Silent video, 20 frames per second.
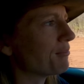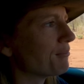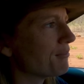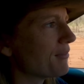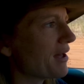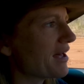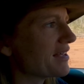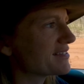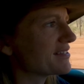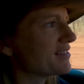
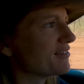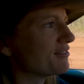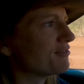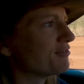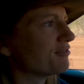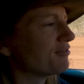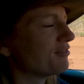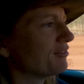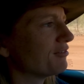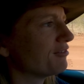massive
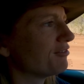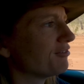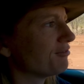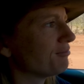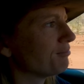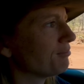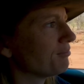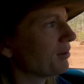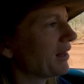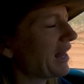
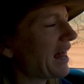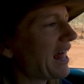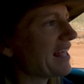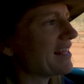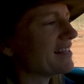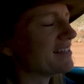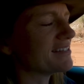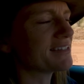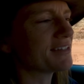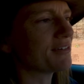
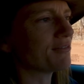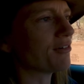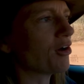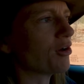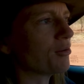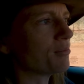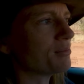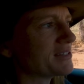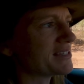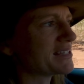plains of
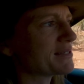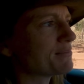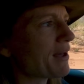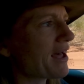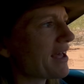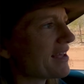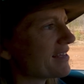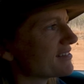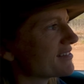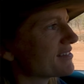open
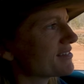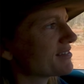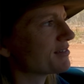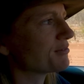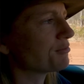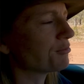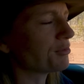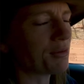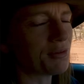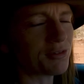space
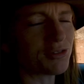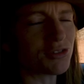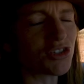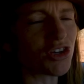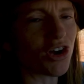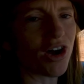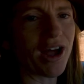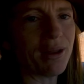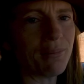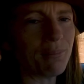with
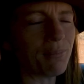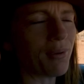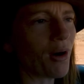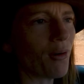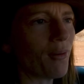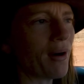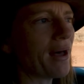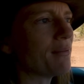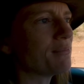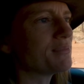giant
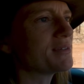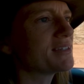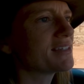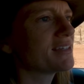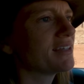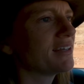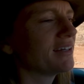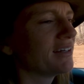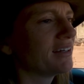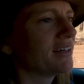boabs,
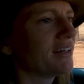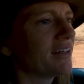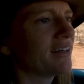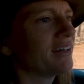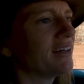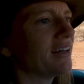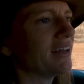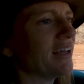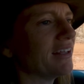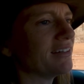
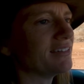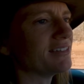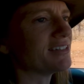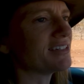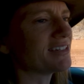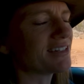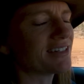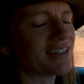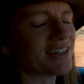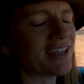and
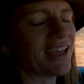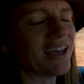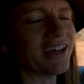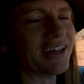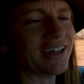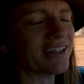yeah,